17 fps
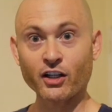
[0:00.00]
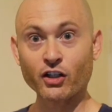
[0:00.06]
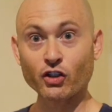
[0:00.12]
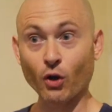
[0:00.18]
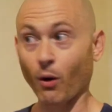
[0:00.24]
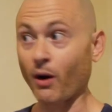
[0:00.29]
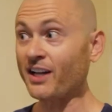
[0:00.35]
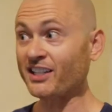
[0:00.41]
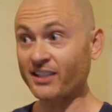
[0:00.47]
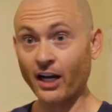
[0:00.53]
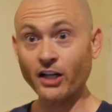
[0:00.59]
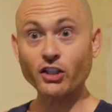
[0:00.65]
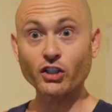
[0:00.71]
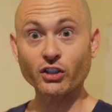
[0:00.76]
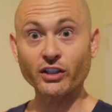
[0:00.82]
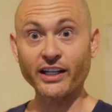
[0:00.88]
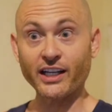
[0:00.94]
So
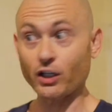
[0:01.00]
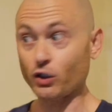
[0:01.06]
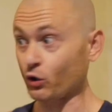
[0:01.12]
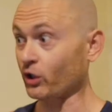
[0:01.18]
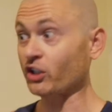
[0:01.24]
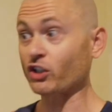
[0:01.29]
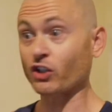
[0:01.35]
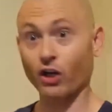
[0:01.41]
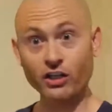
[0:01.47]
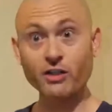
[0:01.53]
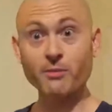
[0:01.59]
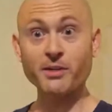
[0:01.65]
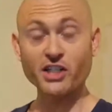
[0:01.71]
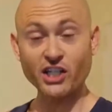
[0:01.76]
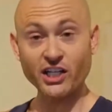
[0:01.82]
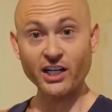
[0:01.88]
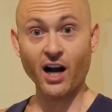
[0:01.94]
essentially, you can turn your
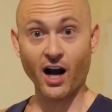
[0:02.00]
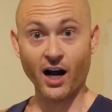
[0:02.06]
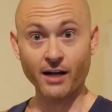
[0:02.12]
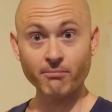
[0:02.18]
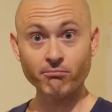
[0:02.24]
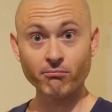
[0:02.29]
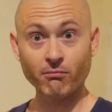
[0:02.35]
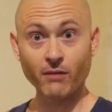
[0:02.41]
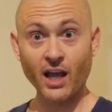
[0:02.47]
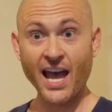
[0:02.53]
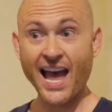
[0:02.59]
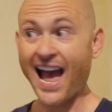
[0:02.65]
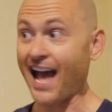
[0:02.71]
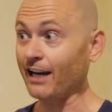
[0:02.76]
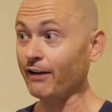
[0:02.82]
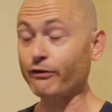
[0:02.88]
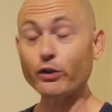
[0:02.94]
machine on,
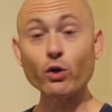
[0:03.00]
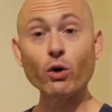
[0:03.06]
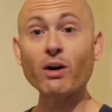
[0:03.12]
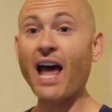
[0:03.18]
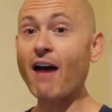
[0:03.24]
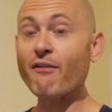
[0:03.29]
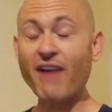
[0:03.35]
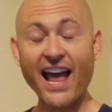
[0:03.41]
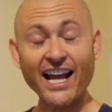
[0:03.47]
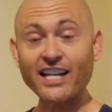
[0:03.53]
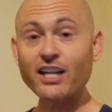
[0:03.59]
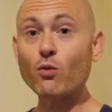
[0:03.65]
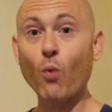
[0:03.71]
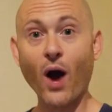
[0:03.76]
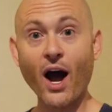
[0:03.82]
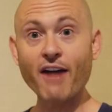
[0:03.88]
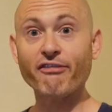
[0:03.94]
and if you don't have
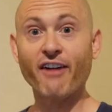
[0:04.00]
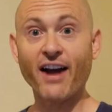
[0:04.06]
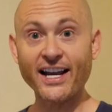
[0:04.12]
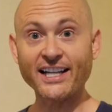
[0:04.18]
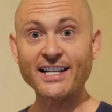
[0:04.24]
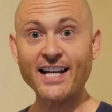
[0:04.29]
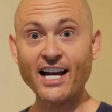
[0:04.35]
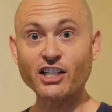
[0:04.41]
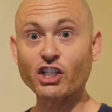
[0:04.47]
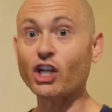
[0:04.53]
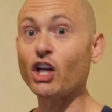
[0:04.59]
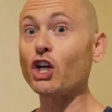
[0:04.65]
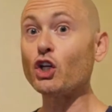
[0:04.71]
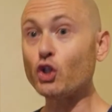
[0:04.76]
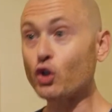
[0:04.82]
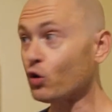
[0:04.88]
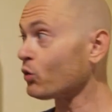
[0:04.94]
any Wi-Fi connection,
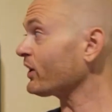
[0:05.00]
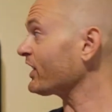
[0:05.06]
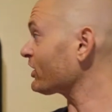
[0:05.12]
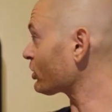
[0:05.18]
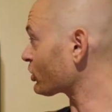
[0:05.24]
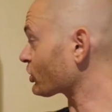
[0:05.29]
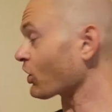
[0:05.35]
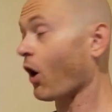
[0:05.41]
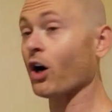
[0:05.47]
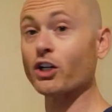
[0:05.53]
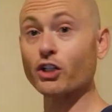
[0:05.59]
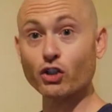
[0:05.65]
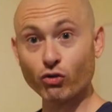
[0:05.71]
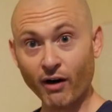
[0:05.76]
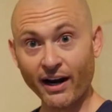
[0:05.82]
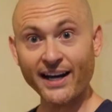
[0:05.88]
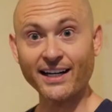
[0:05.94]
you can
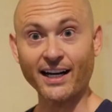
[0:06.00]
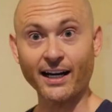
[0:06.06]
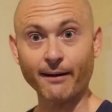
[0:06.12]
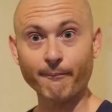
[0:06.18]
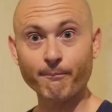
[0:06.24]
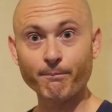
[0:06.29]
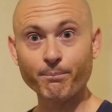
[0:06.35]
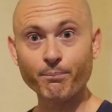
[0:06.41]
start training.